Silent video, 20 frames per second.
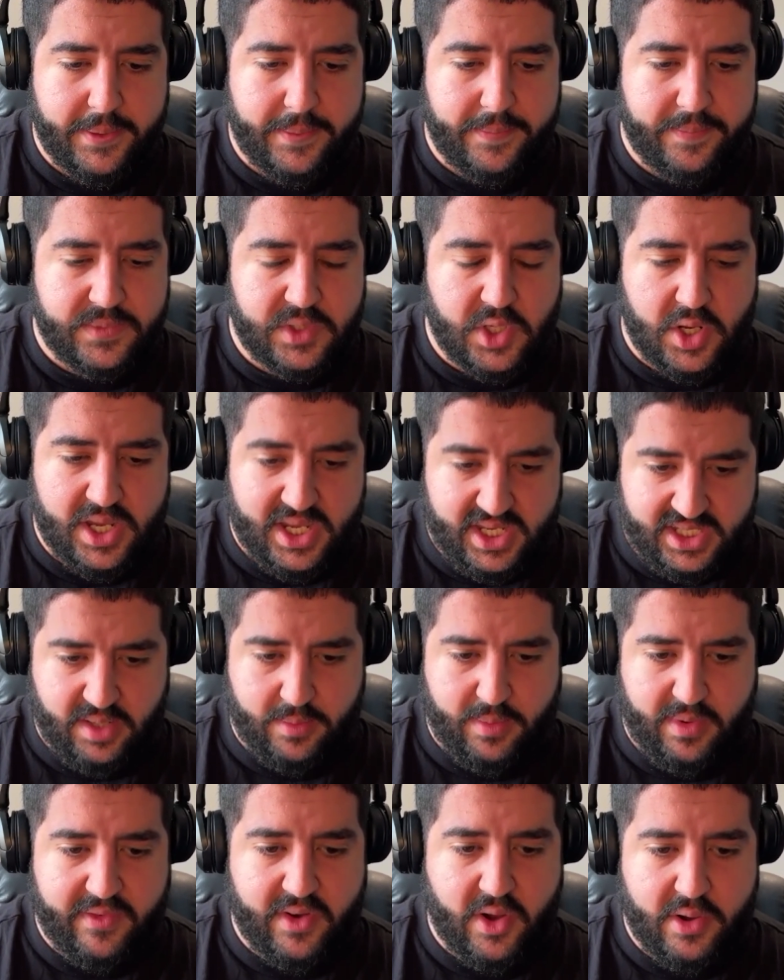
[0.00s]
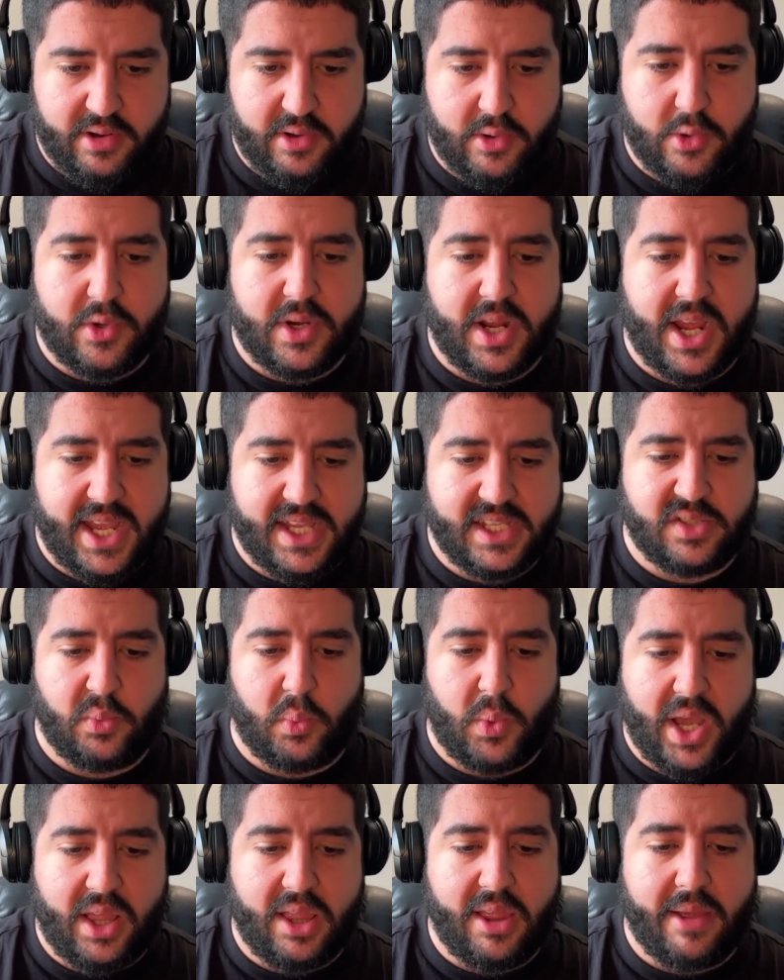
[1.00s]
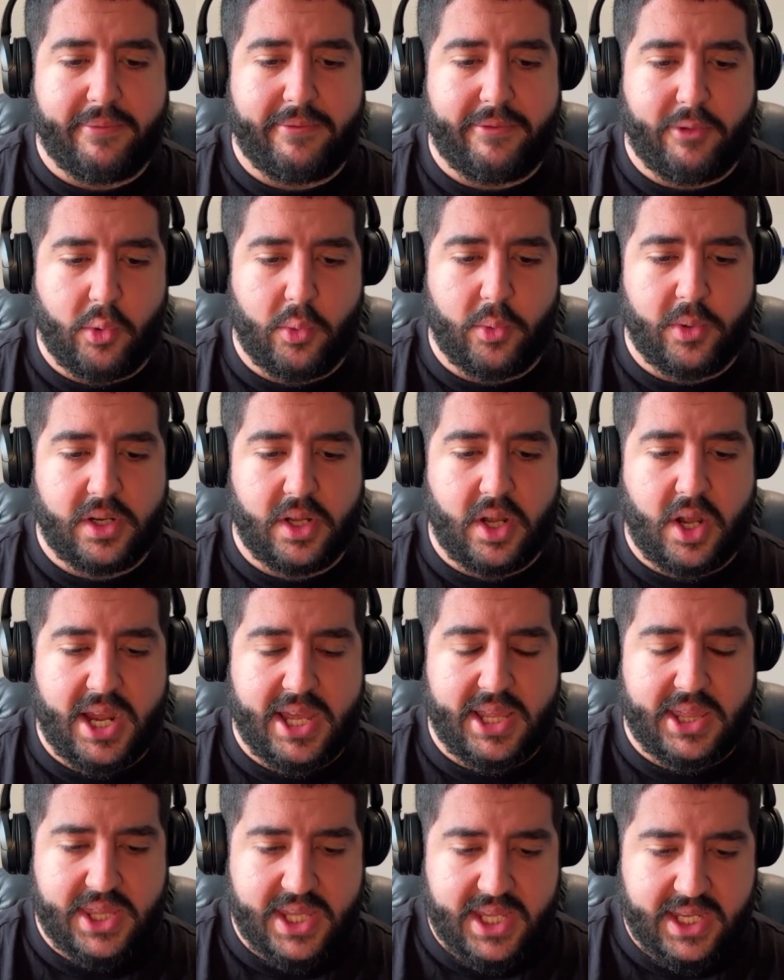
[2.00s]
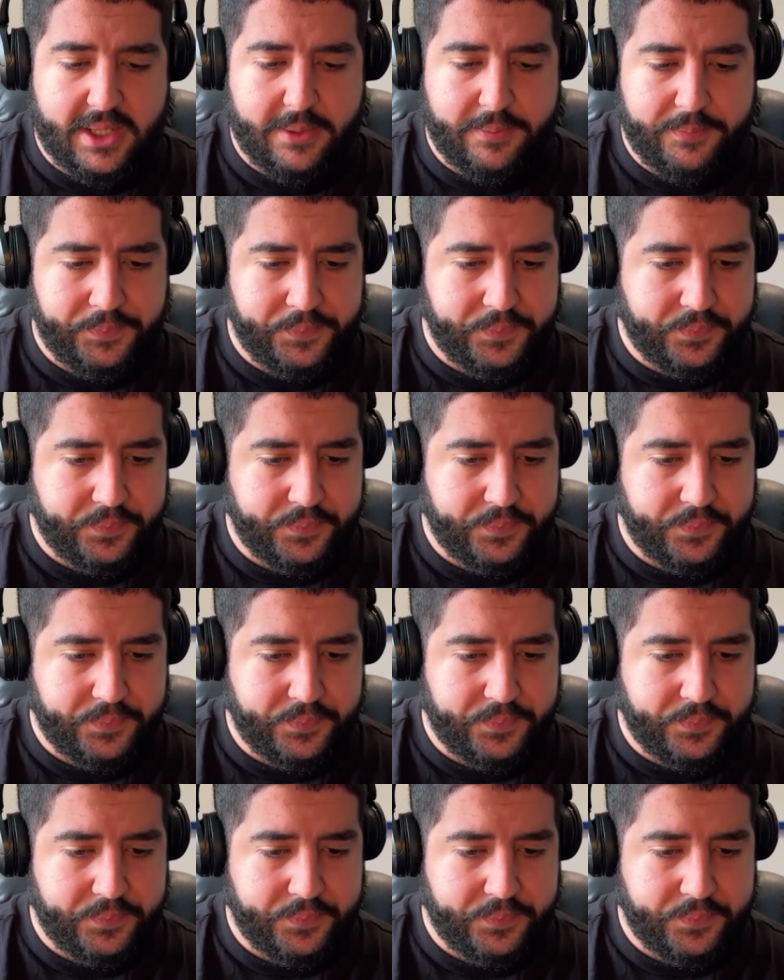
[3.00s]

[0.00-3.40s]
So he's going to be very good as well up forward, I think.